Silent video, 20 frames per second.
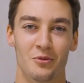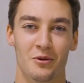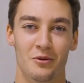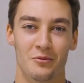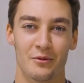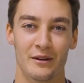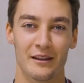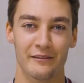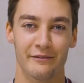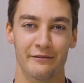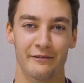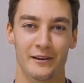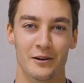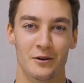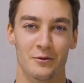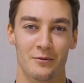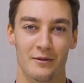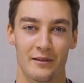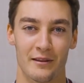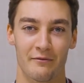what we
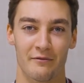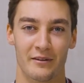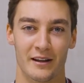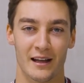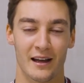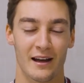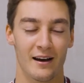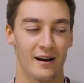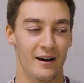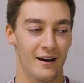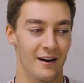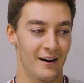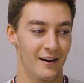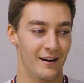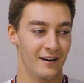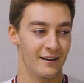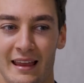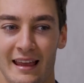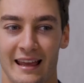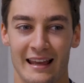feel within the
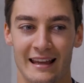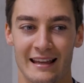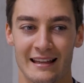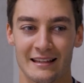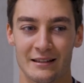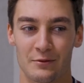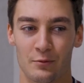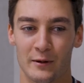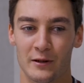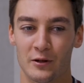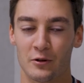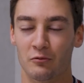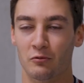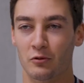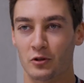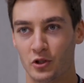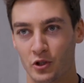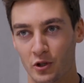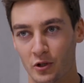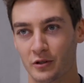car is when you
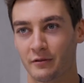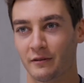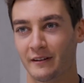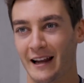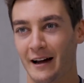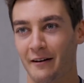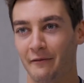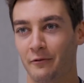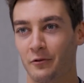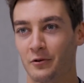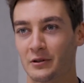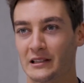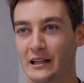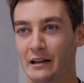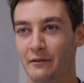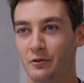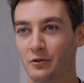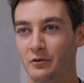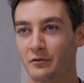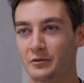reduce the downforce
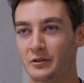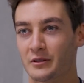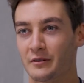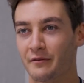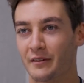levels,